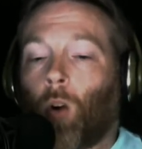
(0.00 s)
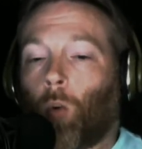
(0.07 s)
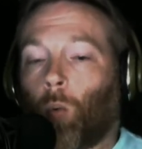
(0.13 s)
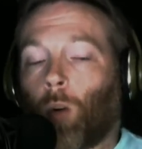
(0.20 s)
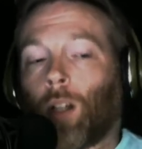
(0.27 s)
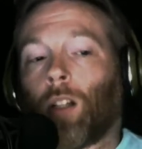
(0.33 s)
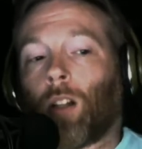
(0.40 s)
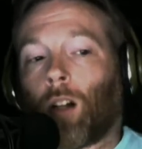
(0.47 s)

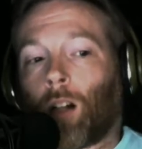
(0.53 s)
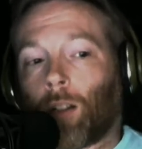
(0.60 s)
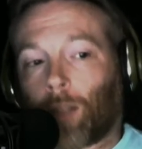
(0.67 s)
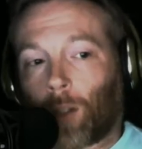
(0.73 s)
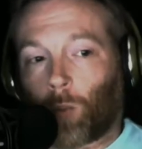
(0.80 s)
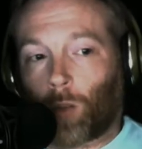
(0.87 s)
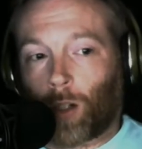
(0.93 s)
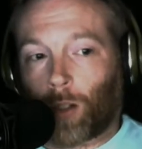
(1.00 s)
what laws
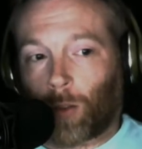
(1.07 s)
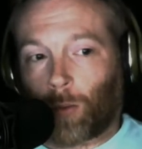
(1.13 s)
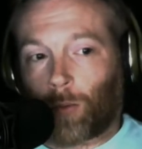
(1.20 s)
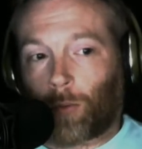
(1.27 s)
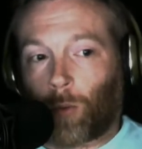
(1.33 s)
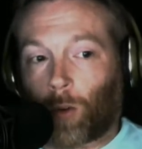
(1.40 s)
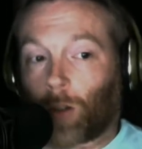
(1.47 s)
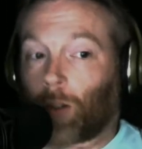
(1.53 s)
they want to
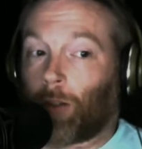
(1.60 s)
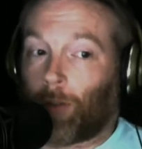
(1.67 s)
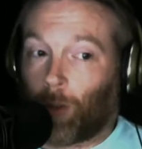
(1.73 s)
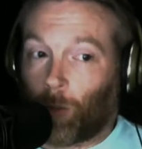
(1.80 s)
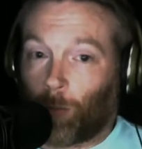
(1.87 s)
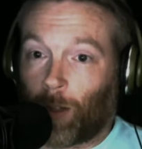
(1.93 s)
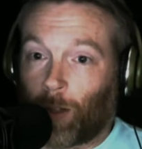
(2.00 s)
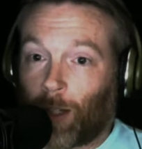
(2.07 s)
enforce. If you
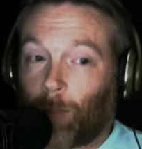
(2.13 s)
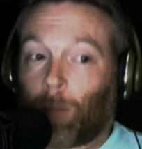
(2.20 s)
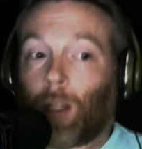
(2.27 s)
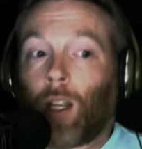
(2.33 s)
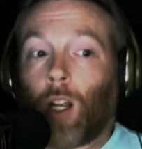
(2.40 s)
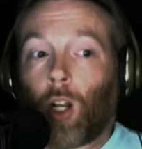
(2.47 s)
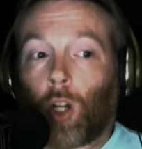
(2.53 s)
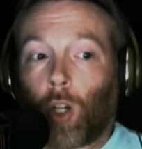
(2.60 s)
don't believe
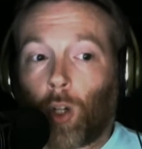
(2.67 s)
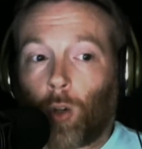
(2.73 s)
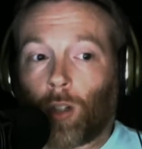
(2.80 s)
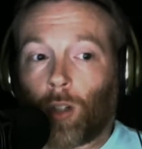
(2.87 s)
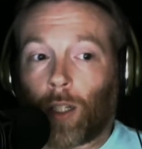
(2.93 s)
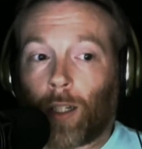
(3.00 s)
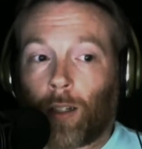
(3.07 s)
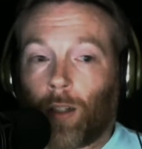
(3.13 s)
me,
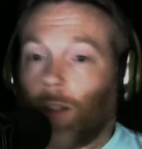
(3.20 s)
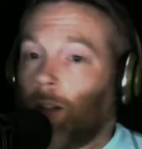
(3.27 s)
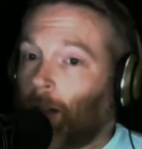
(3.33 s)
Google it.